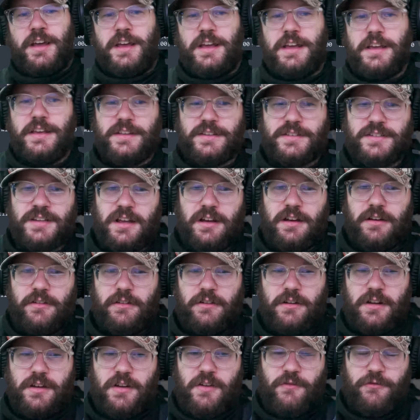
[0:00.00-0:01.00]
is
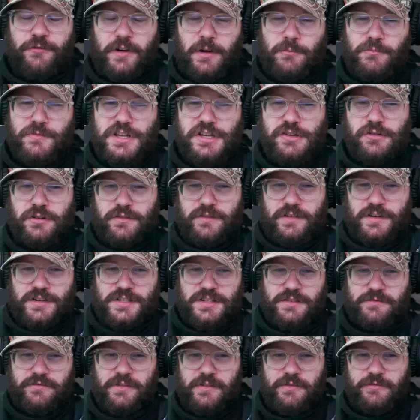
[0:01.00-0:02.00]
from the
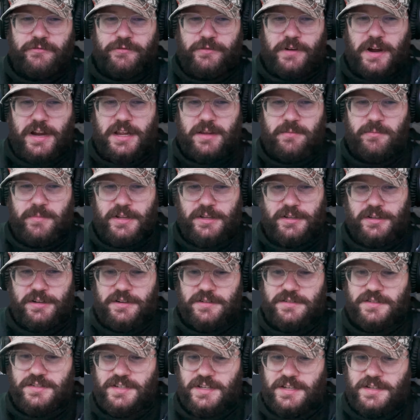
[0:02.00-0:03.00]
universe of Frank
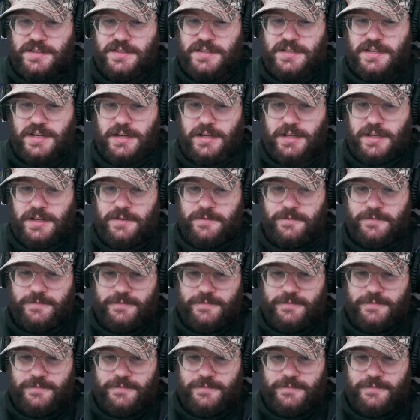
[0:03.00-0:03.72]
Miller's Sin City.